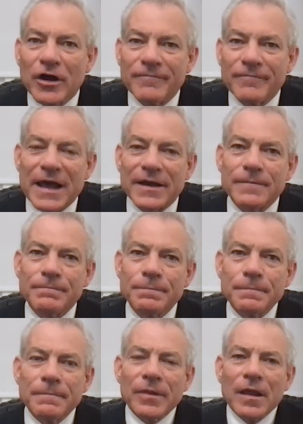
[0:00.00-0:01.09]
to be off patent.
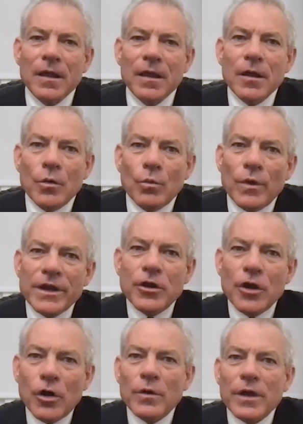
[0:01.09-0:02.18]
We
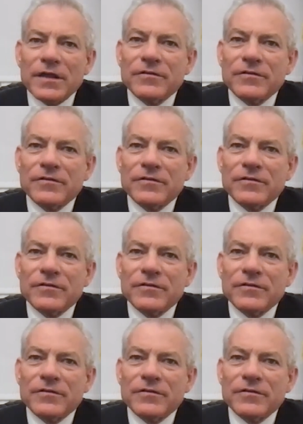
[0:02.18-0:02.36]
know